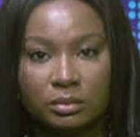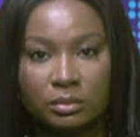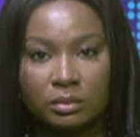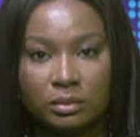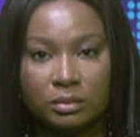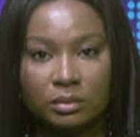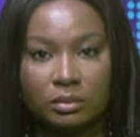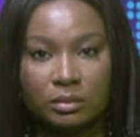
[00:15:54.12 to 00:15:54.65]

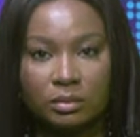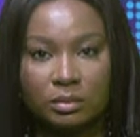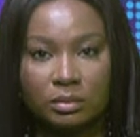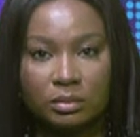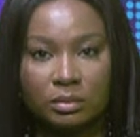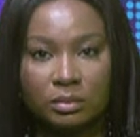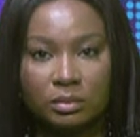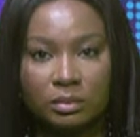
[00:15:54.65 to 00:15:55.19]

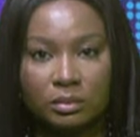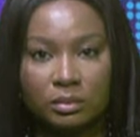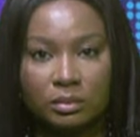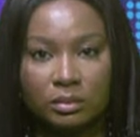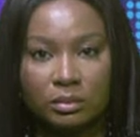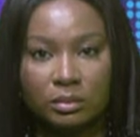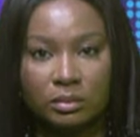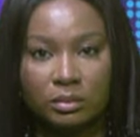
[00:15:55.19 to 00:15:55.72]

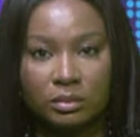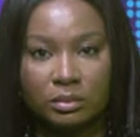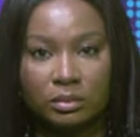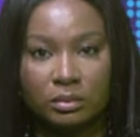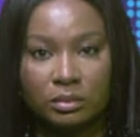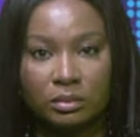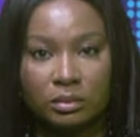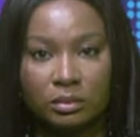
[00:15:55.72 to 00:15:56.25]

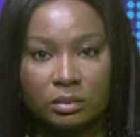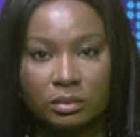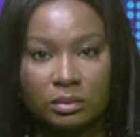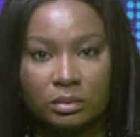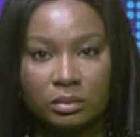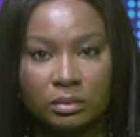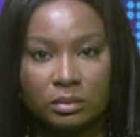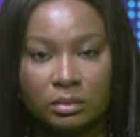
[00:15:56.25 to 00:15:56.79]

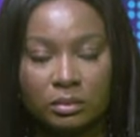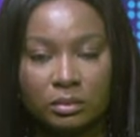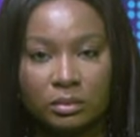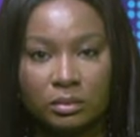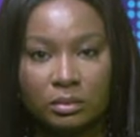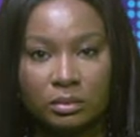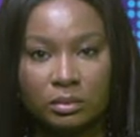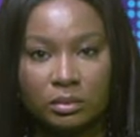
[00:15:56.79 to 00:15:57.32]

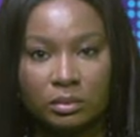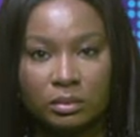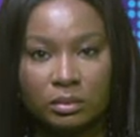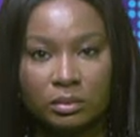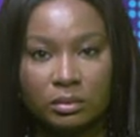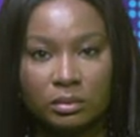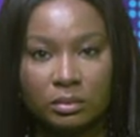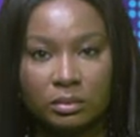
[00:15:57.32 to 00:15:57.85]

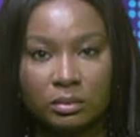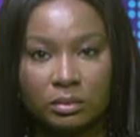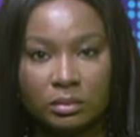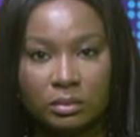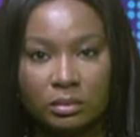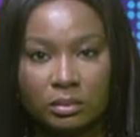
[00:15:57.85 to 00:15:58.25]
This person isn't speaking.